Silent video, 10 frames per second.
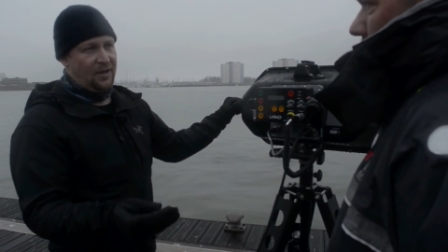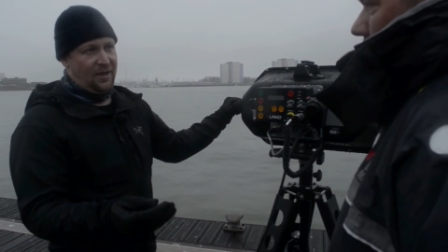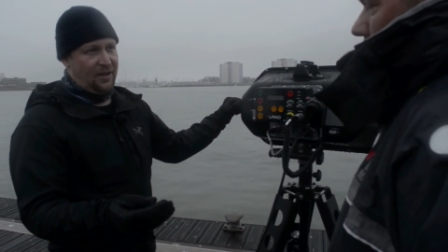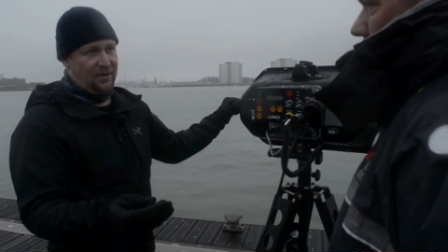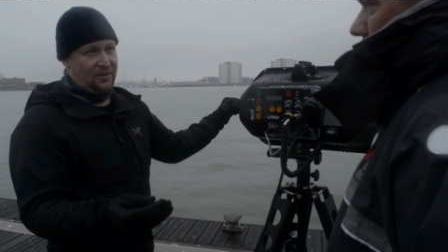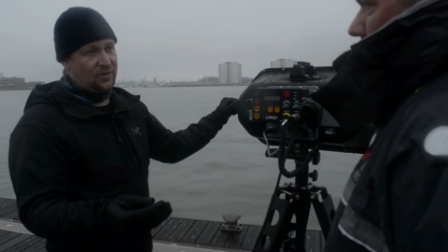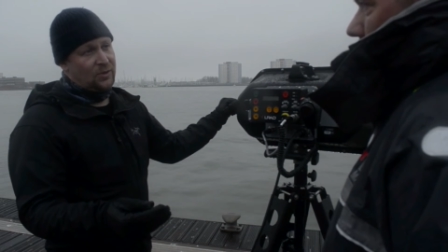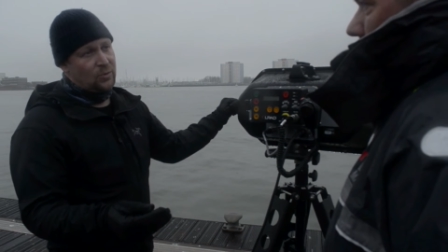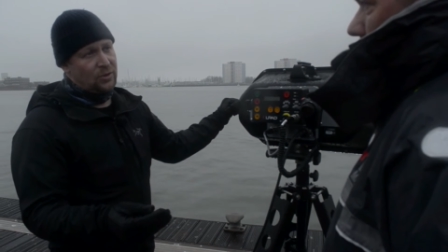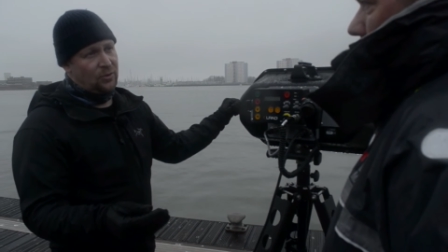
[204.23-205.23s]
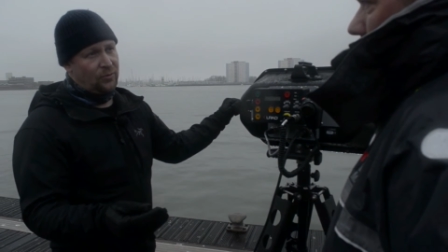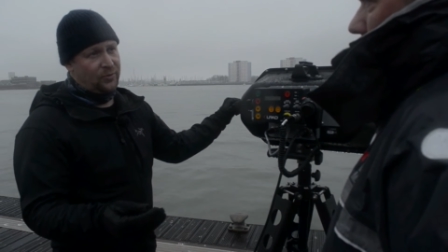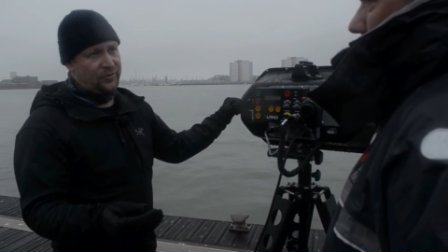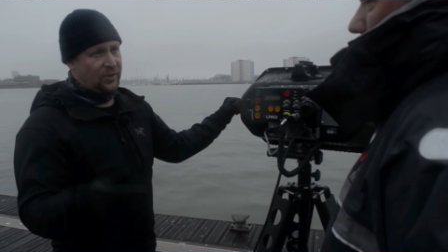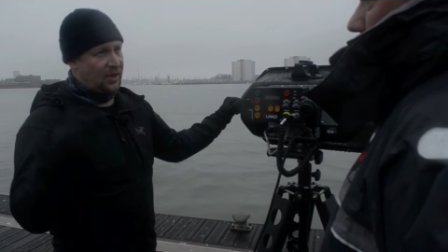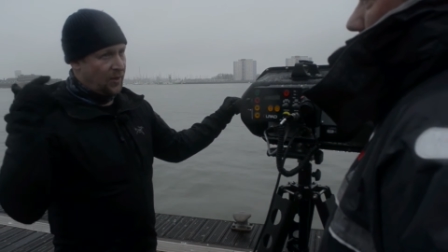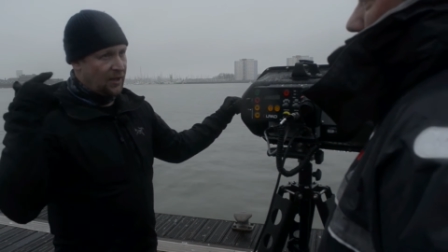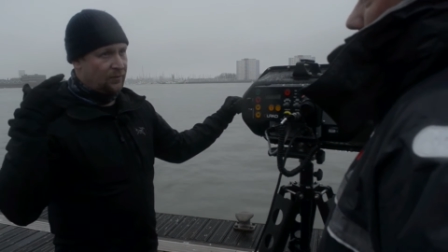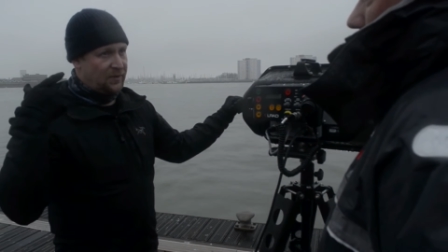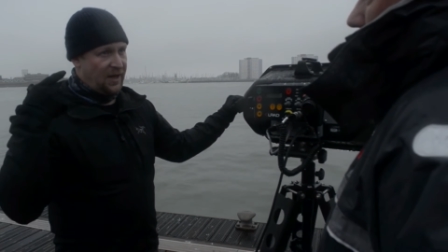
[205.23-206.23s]
uh, the security officer can
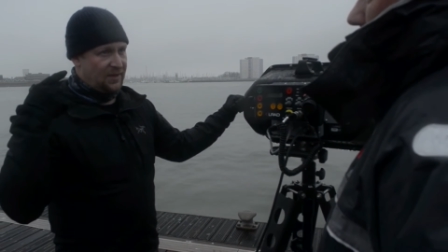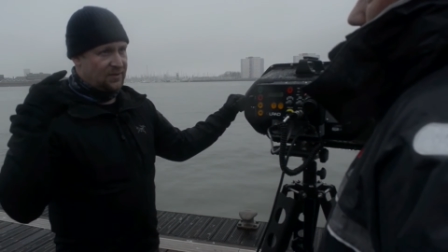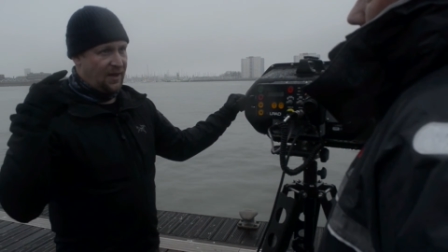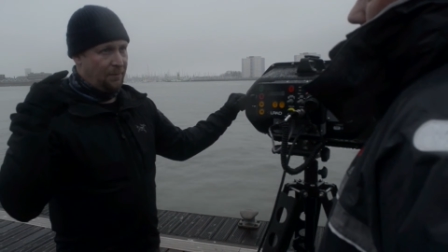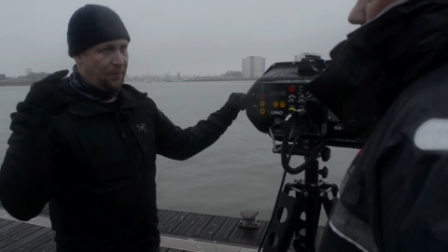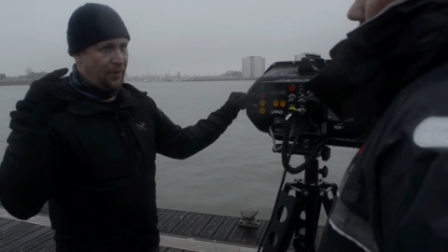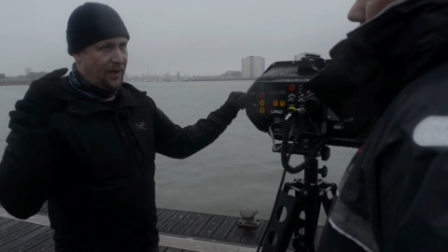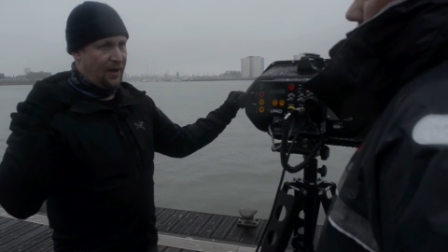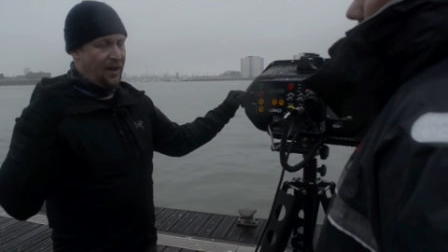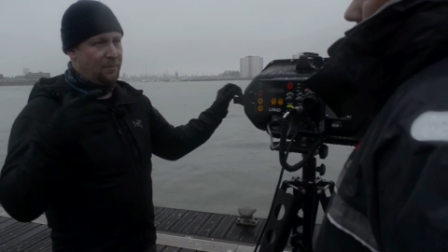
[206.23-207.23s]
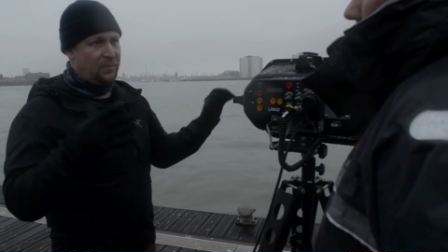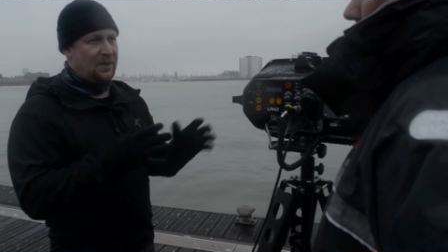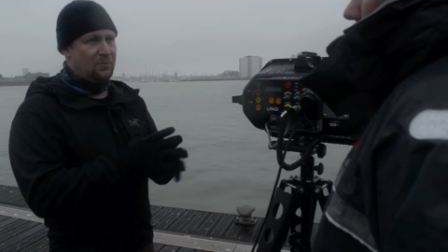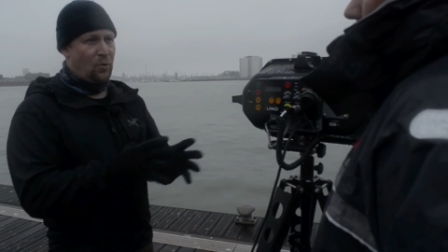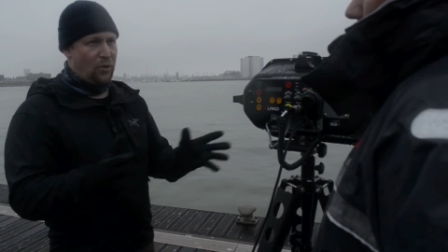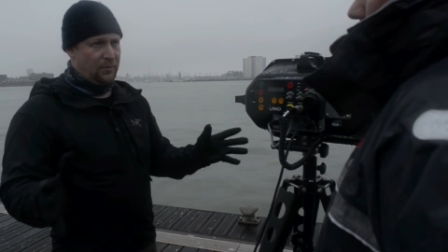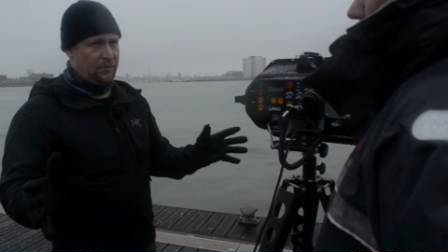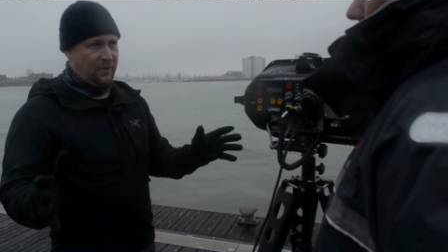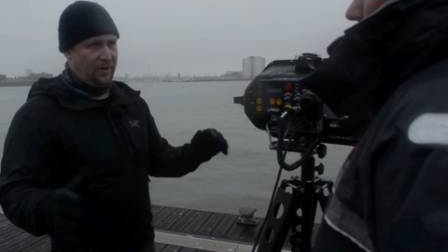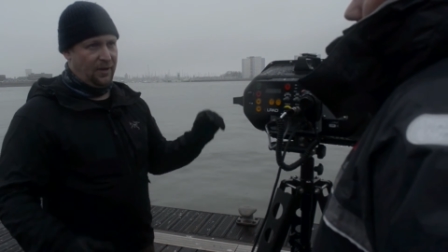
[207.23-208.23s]
think of the next step and, and be more
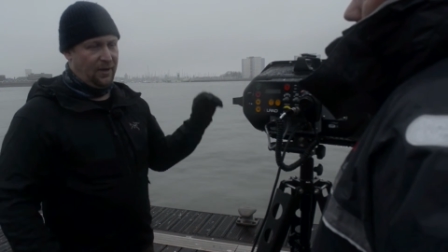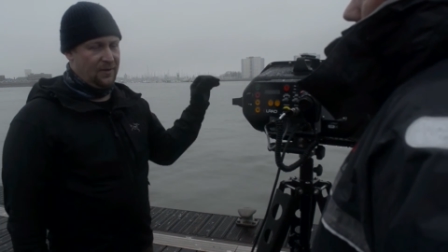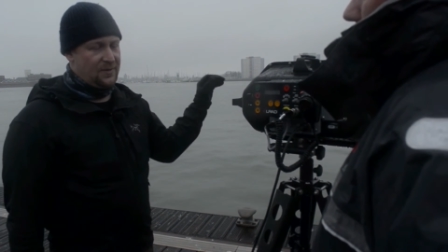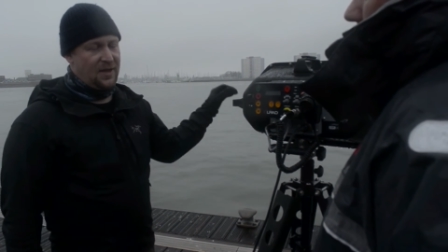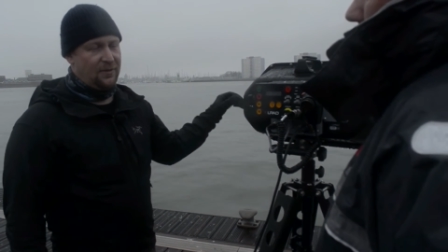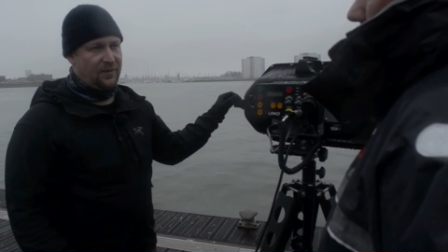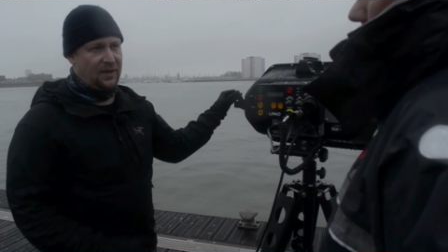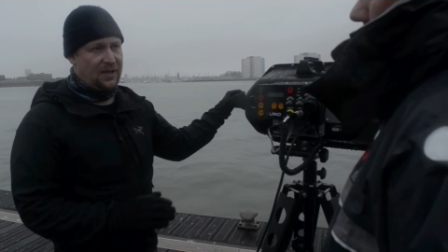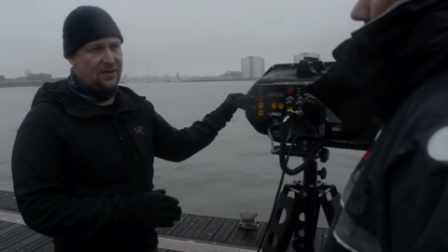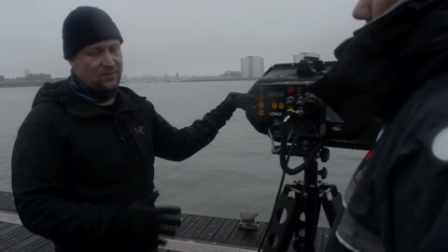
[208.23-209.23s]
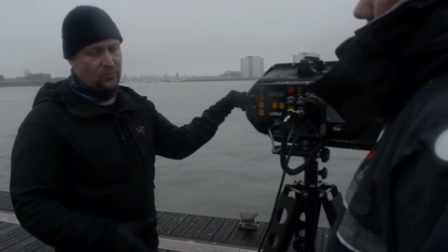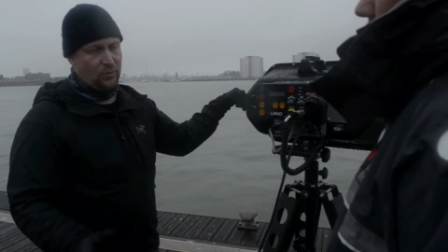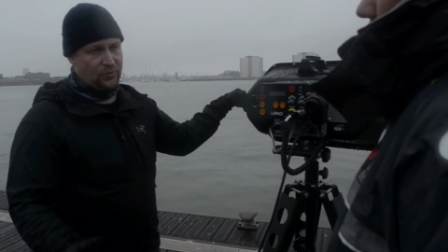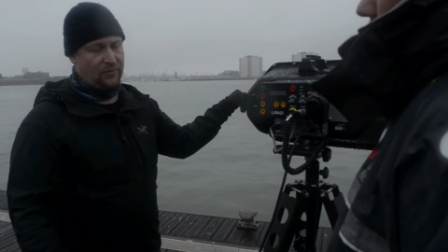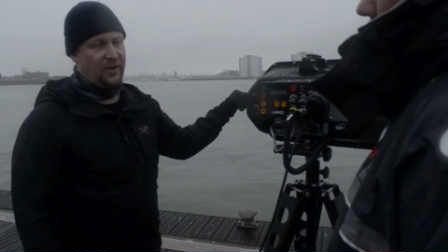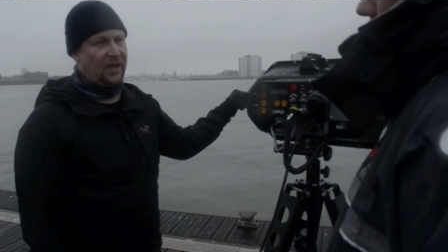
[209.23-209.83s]
uh, safe in his rules of